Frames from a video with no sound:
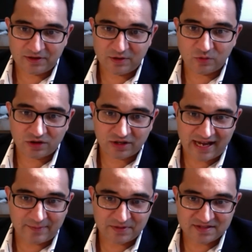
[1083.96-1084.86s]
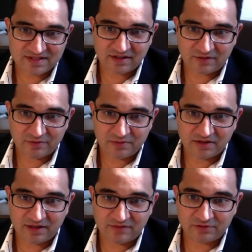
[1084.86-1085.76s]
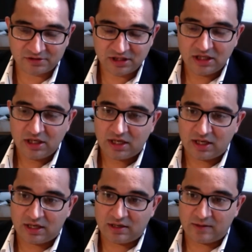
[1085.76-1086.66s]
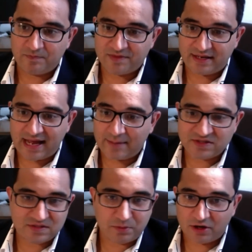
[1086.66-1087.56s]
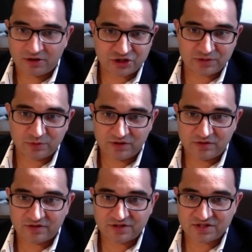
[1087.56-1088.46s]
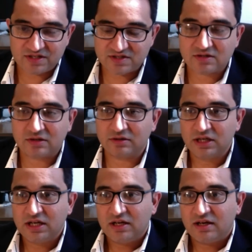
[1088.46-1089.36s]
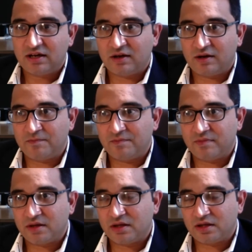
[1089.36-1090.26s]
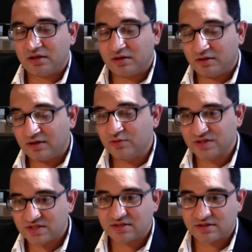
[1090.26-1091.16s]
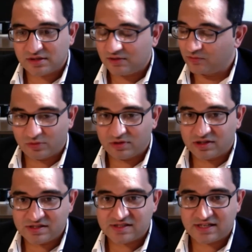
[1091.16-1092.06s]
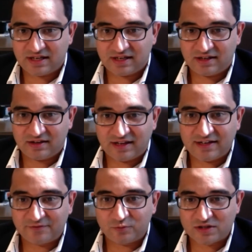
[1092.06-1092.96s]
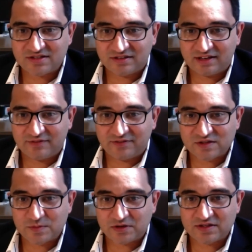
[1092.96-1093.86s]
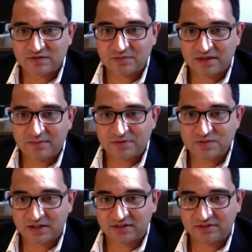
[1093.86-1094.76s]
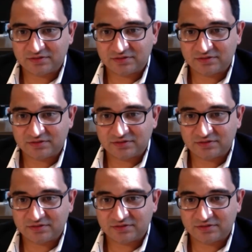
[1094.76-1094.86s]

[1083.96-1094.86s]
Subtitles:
work happens at the government level, that happens in partnership with universities. So, it was a once in a life experience from that perspective.